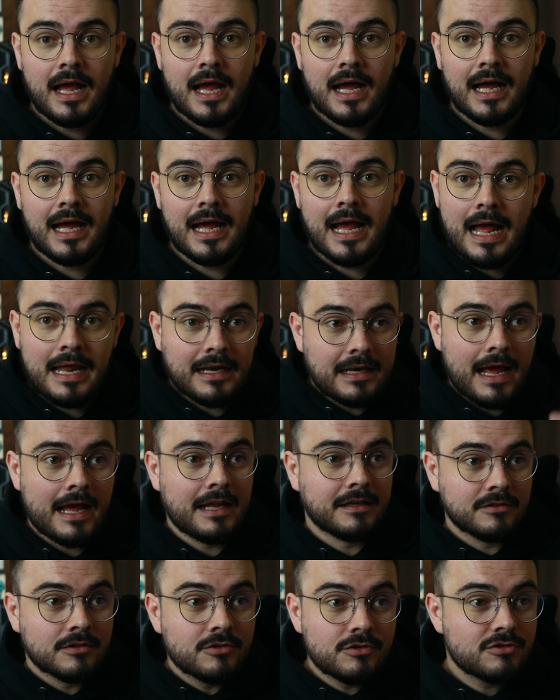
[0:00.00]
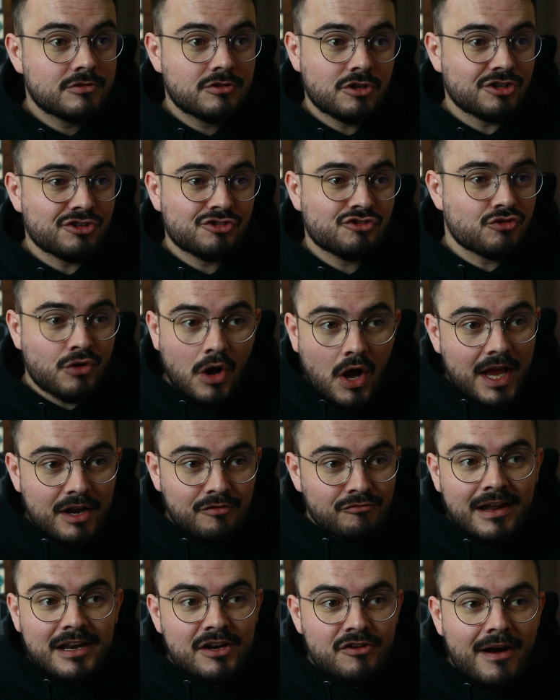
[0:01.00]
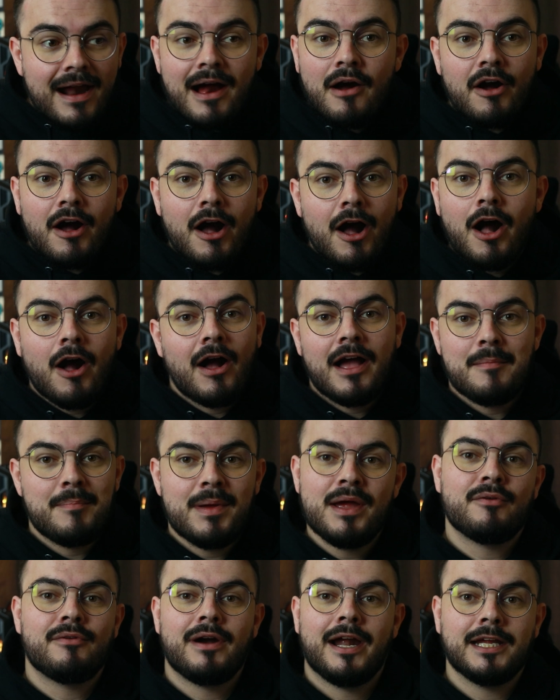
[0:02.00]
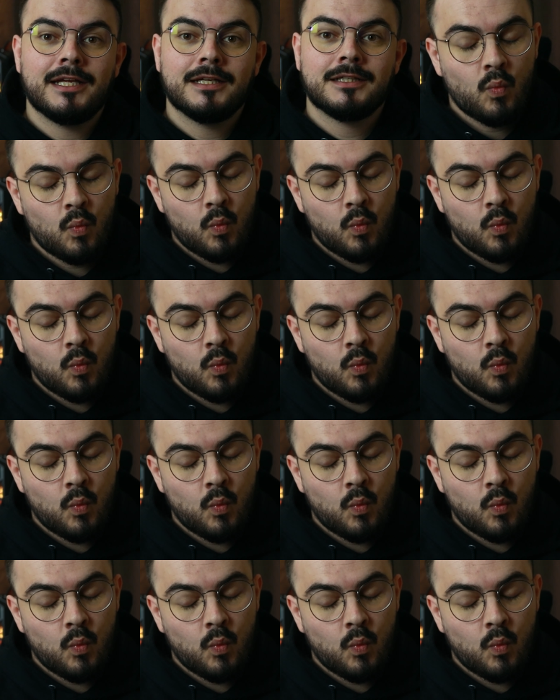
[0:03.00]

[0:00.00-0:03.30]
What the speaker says: and just try and render out at a higher bitrate.